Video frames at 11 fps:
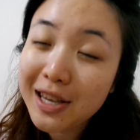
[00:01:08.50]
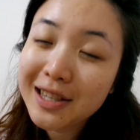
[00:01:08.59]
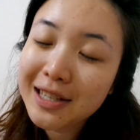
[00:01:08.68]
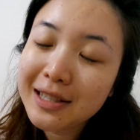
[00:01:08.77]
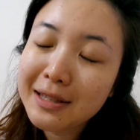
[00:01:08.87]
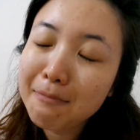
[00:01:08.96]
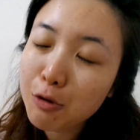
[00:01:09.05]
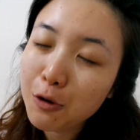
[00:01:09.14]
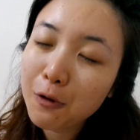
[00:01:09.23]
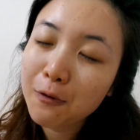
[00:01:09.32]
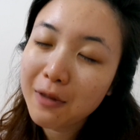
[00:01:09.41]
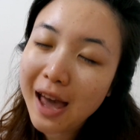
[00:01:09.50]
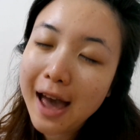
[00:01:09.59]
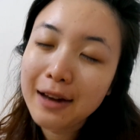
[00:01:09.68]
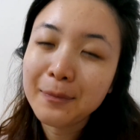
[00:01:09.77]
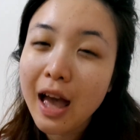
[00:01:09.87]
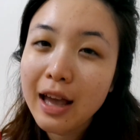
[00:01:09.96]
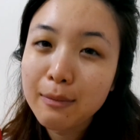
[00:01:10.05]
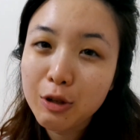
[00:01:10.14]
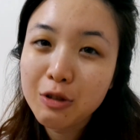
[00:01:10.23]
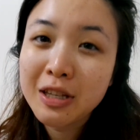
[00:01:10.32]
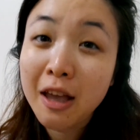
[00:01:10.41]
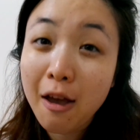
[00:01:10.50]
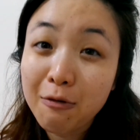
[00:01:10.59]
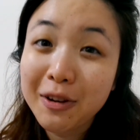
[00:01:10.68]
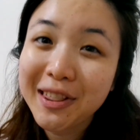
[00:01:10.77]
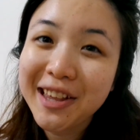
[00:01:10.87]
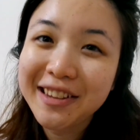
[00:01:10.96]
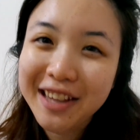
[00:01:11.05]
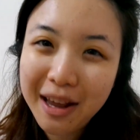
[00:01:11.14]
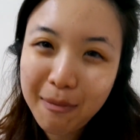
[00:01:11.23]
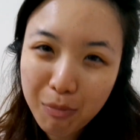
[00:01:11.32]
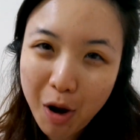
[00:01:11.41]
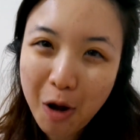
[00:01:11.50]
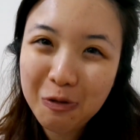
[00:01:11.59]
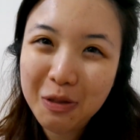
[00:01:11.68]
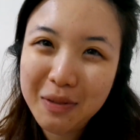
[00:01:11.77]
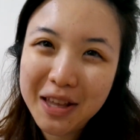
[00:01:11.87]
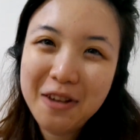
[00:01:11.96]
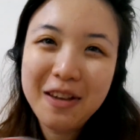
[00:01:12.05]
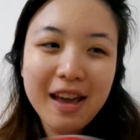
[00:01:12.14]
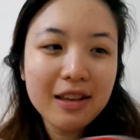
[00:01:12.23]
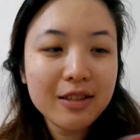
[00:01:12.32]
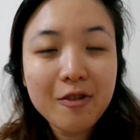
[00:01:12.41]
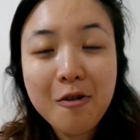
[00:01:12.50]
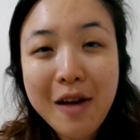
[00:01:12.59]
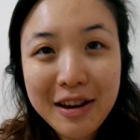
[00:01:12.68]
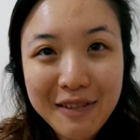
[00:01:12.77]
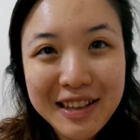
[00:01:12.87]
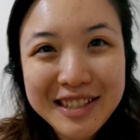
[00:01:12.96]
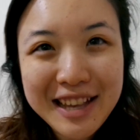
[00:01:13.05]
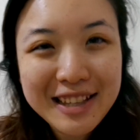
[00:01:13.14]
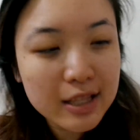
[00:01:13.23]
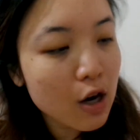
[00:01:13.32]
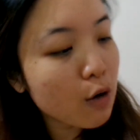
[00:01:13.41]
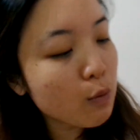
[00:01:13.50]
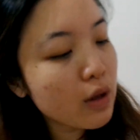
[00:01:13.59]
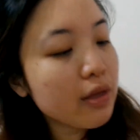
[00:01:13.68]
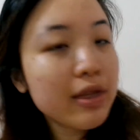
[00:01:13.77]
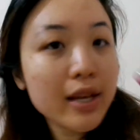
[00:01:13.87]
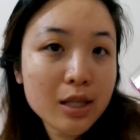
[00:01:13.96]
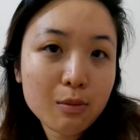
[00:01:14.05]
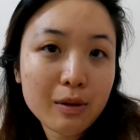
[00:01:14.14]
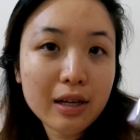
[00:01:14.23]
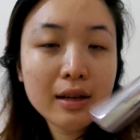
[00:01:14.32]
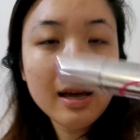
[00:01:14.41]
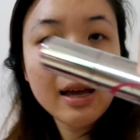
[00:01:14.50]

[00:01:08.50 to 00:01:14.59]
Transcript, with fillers: this is the proof that I am using everything that I brought with me, okay? So anyways, let's start with this one.